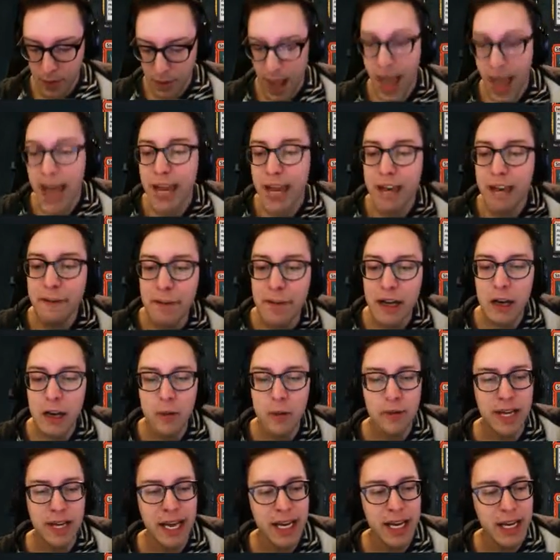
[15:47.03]
And if I don't
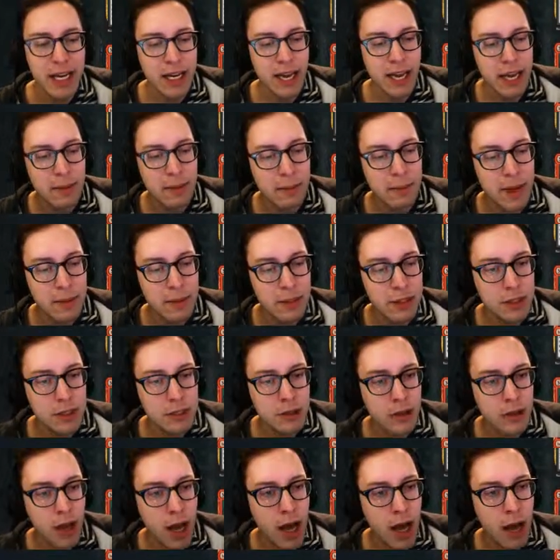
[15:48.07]
take it, I can maybe
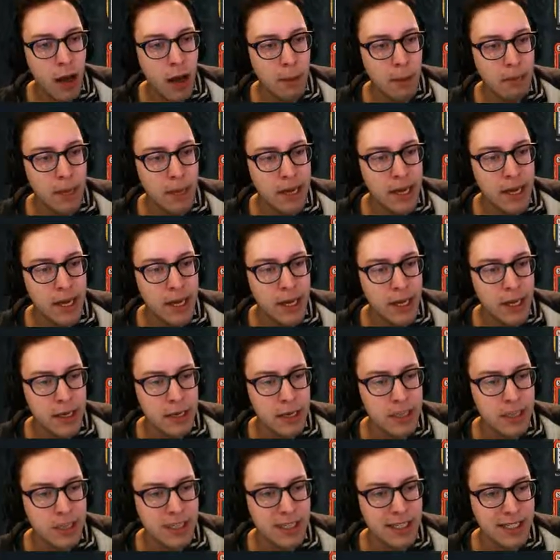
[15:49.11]
play
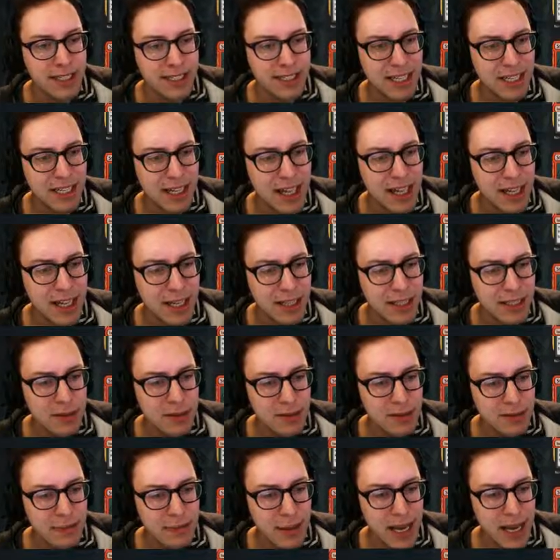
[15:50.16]
16 lands.
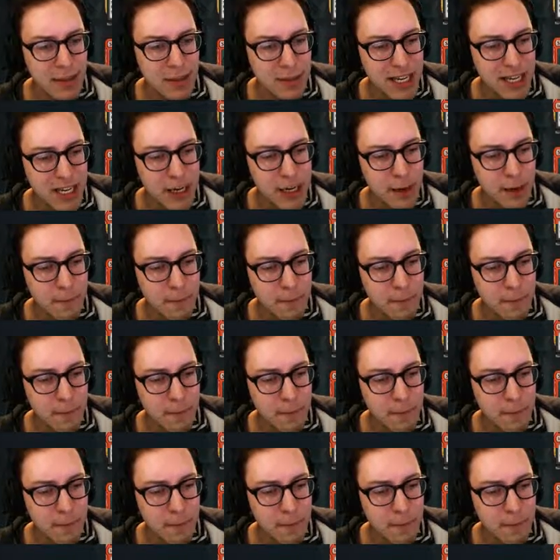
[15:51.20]
Maybe.